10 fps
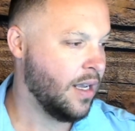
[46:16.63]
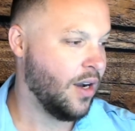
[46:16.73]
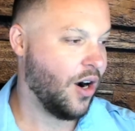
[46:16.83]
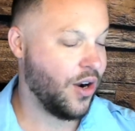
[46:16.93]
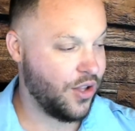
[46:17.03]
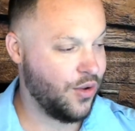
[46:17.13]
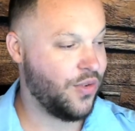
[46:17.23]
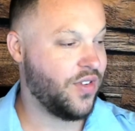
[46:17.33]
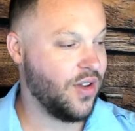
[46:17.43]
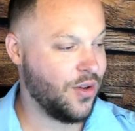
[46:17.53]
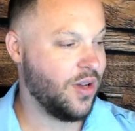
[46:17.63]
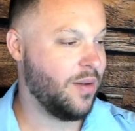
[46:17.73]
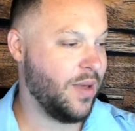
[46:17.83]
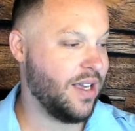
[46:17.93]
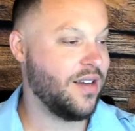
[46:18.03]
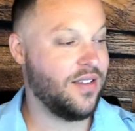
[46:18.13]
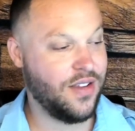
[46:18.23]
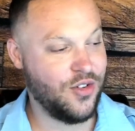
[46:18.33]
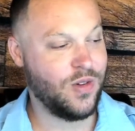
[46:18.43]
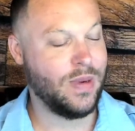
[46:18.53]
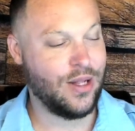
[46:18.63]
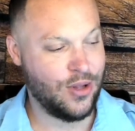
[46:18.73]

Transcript: Are you still going to make a decision about